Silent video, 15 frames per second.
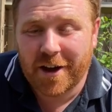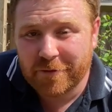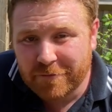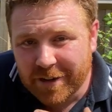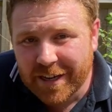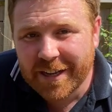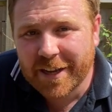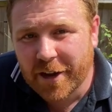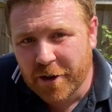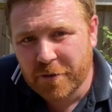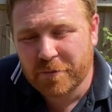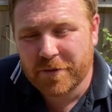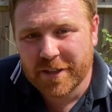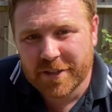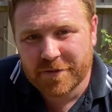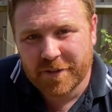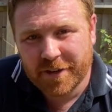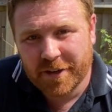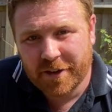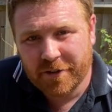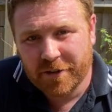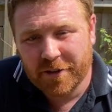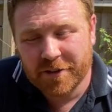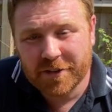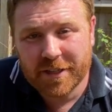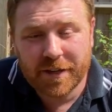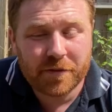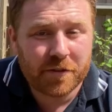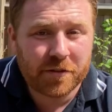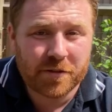I really hope this video has
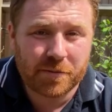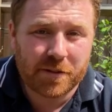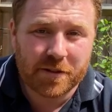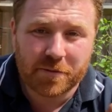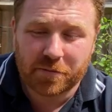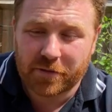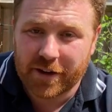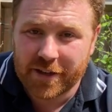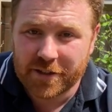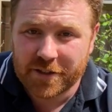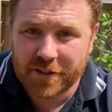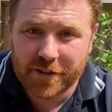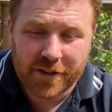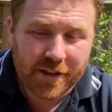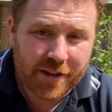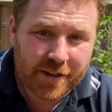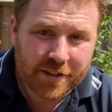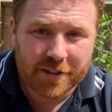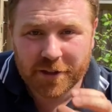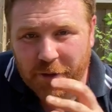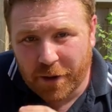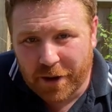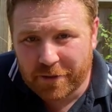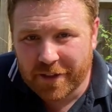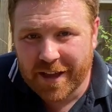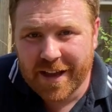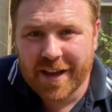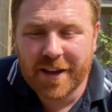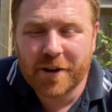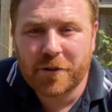given you some inspiration to go out
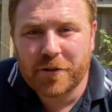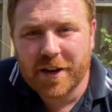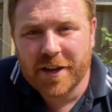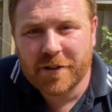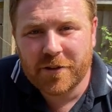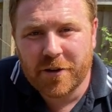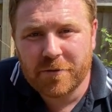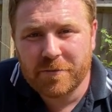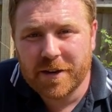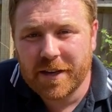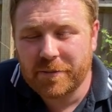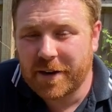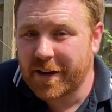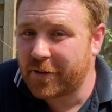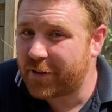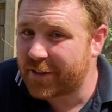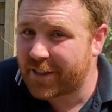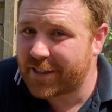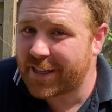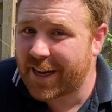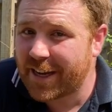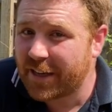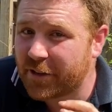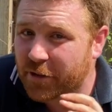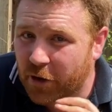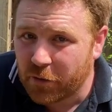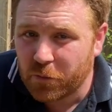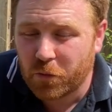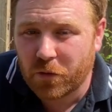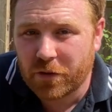there and create your own mini meadow. As I say,
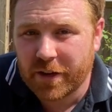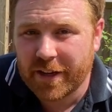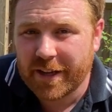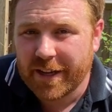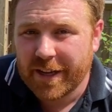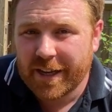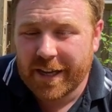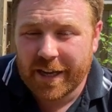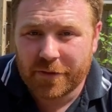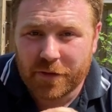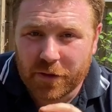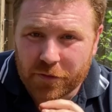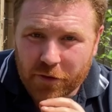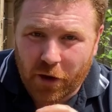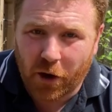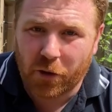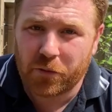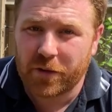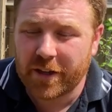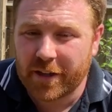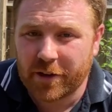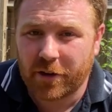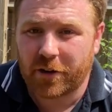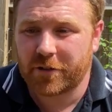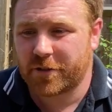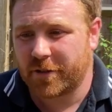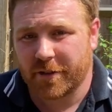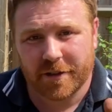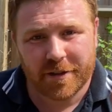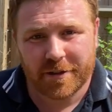don't worry if you've only
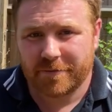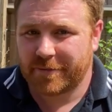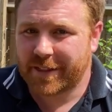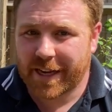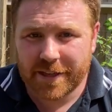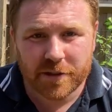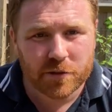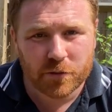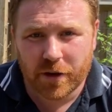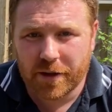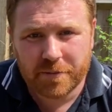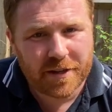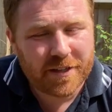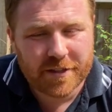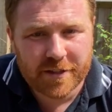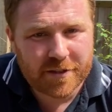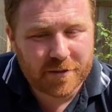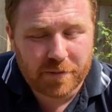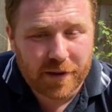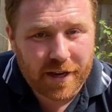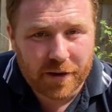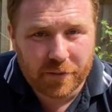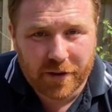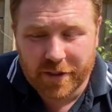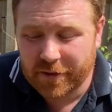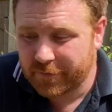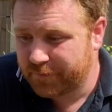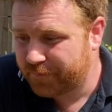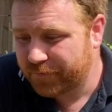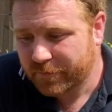got 10 square meters to play
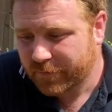with.